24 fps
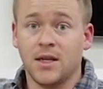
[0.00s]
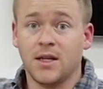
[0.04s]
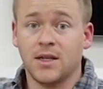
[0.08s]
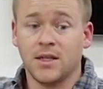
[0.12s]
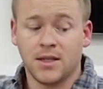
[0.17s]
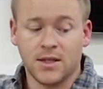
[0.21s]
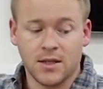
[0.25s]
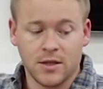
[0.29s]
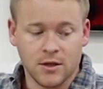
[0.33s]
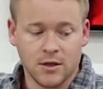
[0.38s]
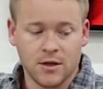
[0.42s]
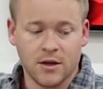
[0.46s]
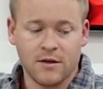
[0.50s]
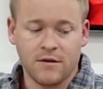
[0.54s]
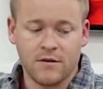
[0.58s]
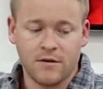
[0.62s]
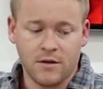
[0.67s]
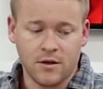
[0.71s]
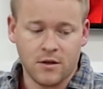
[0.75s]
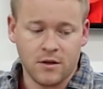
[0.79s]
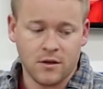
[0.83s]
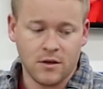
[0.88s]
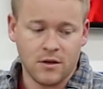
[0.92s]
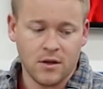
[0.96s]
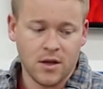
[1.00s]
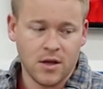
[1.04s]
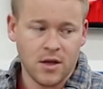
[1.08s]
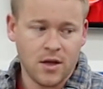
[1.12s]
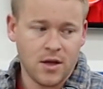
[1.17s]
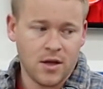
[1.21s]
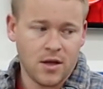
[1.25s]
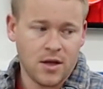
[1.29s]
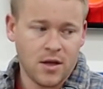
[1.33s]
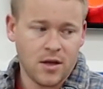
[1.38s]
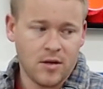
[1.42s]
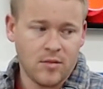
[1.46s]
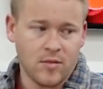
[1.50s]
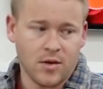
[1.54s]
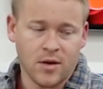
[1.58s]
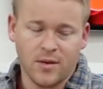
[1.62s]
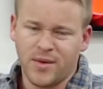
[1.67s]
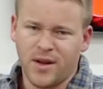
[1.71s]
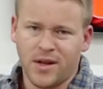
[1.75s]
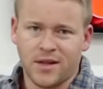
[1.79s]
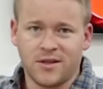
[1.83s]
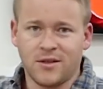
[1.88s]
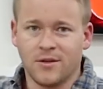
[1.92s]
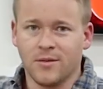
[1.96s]
steering feel, but I'm
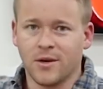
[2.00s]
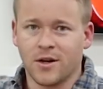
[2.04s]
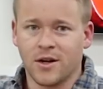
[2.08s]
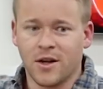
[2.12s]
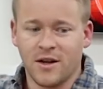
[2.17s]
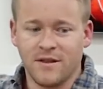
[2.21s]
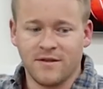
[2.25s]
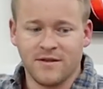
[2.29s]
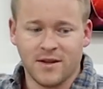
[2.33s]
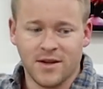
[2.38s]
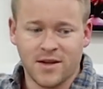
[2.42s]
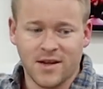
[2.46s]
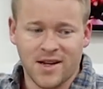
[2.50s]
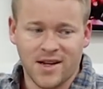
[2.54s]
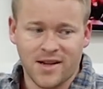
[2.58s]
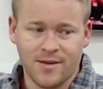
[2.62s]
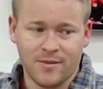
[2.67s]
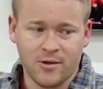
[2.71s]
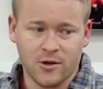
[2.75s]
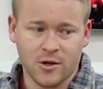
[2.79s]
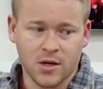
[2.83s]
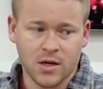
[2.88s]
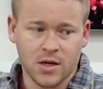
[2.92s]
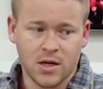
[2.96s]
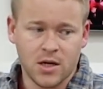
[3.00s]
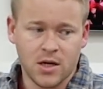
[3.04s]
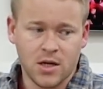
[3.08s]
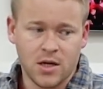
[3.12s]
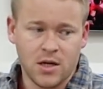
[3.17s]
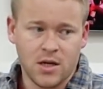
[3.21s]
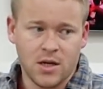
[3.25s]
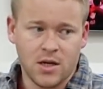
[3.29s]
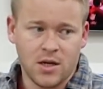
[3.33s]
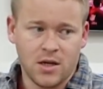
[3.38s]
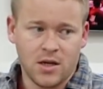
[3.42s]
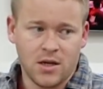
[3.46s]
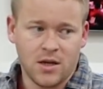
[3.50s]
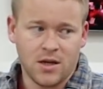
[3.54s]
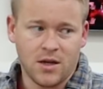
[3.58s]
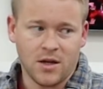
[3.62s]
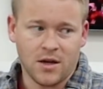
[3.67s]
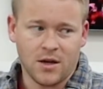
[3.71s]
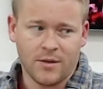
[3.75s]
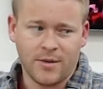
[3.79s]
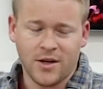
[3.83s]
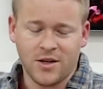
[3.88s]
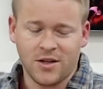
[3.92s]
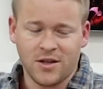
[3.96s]
not super confident anymore.
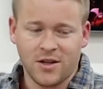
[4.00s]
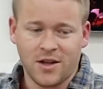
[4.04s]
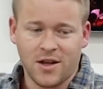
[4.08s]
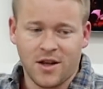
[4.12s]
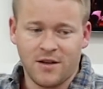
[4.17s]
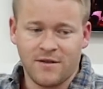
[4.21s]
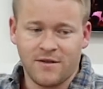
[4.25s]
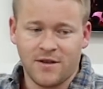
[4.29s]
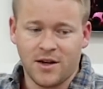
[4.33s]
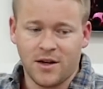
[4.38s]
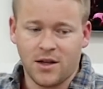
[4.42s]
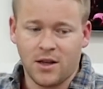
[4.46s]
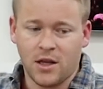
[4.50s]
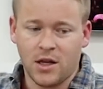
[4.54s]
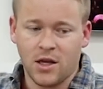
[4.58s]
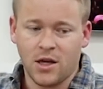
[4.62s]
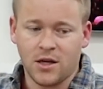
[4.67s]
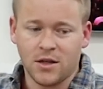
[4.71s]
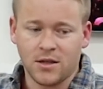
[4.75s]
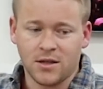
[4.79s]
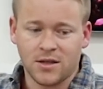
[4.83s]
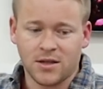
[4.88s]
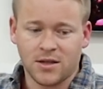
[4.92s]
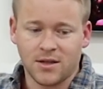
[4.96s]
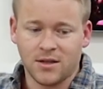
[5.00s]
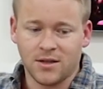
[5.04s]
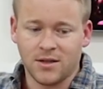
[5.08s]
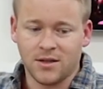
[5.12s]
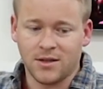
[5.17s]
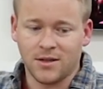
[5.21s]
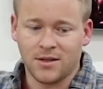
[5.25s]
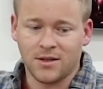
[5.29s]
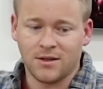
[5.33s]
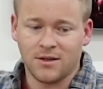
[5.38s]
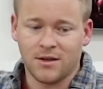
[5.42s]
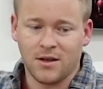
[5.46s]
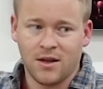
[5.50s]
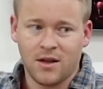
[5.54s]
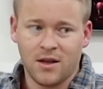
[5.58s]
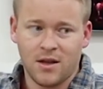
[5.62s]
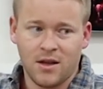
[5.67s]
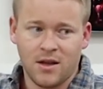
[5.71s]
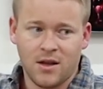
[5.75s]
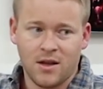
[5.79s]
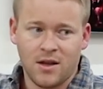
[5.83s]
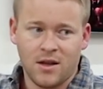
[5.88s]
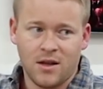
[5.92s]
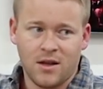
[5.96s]
And I'm actually kind of at a loss because
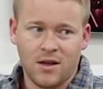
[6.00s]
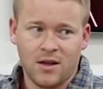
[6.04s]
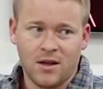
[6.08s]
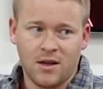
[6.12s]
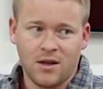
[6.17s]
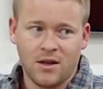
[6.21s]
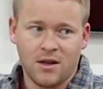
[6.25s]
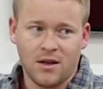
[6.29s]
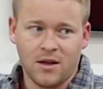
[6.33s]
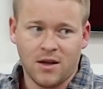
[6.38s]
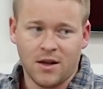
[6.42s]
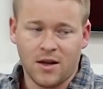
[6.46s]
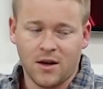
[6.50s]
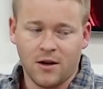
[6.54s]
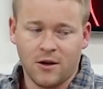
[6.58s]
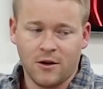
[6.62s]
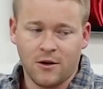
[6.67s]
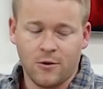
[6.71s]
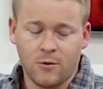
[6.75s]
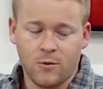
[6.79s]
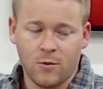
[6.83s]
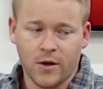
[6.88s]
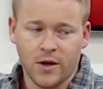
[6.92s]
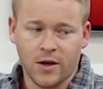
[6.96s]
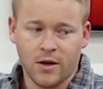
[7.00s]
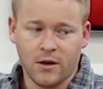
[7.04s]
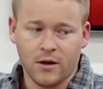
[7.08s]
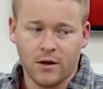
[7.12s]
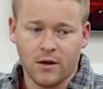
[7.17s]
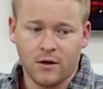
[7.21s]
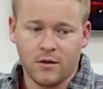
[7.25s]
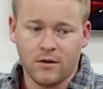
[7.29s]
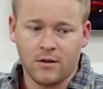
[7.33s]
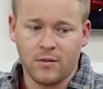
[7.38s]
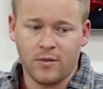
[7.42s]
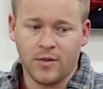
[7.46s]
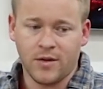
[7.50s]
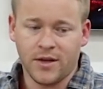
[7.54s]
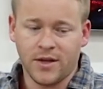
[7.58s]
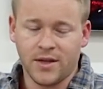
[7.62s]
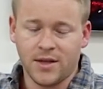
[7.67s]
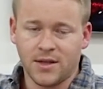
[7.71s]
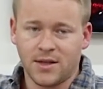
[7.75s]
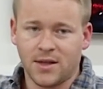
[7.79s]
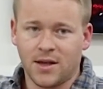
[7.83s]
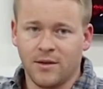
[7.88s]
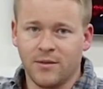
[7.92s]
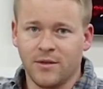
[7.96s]
I don't know where the play
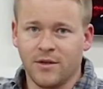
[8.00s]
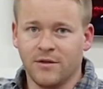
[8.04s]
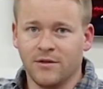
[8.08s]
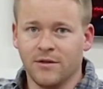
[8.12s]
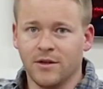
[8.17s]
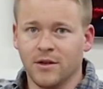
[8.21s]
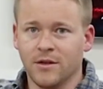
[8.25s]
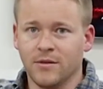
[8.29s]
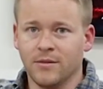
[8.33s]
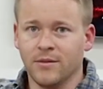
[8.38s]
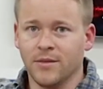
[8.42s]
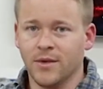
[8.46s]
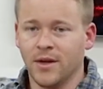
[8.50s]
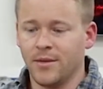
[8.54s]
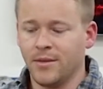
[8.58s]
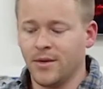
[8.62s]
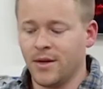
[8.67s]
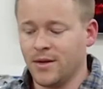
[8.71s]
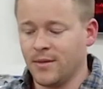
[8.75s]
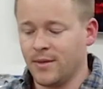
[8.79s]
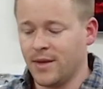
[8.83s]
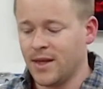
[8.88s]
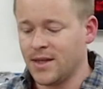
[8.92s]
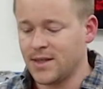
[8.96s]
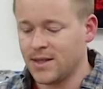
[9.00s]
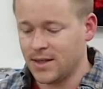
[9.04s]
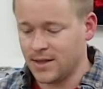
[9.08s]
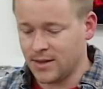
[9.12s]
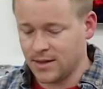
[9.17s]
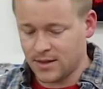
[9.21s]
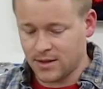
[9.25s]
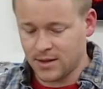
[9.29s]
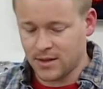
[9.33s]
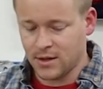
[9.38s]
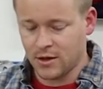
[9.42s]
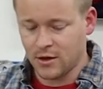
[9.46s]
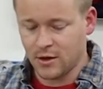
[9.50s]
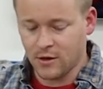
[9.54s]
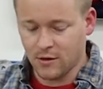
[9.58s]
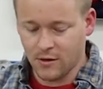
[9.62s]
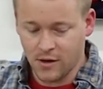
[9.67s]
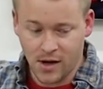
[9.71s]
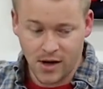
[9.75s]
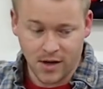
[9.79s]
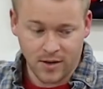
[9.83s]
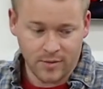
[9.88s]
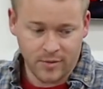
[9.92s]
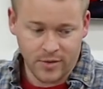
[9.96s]
is coming from. I mean, I guess it's the steering
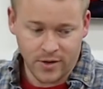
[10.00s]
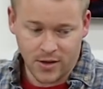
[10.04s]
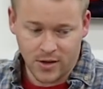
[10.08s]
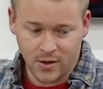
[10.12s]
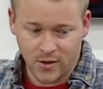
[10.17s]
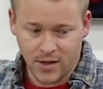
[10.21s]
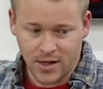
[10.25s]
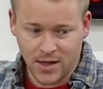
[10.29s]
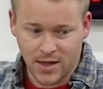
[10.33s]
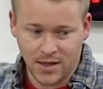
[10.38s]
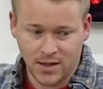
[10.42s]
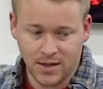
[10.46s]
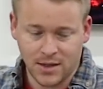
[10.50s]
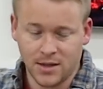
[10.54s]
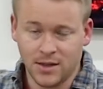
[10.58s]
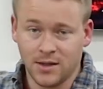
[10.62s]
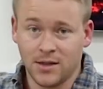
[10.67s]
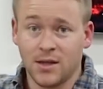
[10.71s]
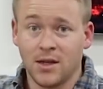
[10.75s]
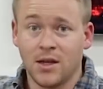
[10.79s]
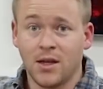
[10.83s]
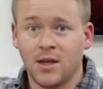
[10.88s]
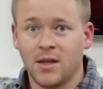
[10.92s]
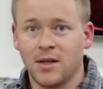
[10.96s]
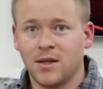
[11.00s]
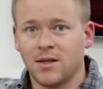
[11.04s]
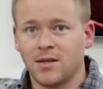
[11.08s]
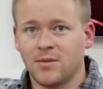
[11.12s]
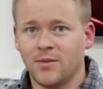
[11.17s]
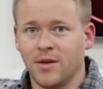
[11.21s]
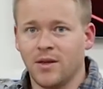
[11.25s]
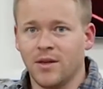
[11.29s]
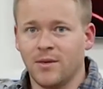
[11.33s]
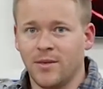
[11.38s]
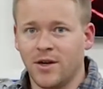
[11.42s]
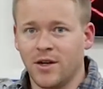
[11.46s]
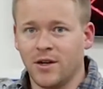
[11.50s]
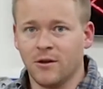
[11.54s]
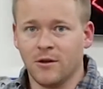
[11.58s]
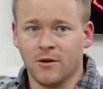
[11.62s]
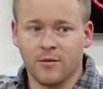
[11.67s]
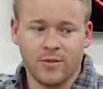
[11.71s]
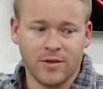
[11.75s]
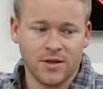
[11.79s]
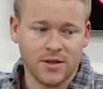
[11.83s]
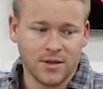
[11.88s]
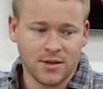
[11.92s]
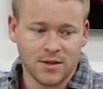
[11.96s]
rack, but I would hate to spend the money to
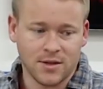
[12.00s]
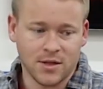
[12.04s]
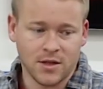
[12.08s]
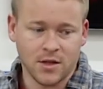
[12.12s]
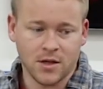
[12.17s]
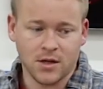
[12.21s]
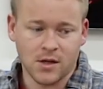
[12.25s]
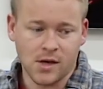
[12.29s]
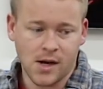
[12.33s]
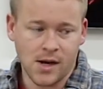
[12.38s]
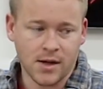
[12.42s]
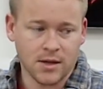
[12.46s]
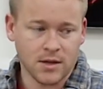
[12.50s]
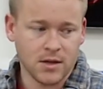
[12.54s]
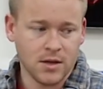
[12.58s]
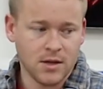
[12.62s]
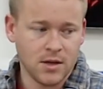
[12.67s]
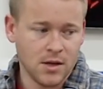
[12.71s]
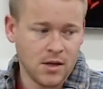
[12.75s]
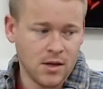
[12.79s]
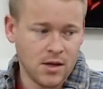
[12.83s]
replace the steering rack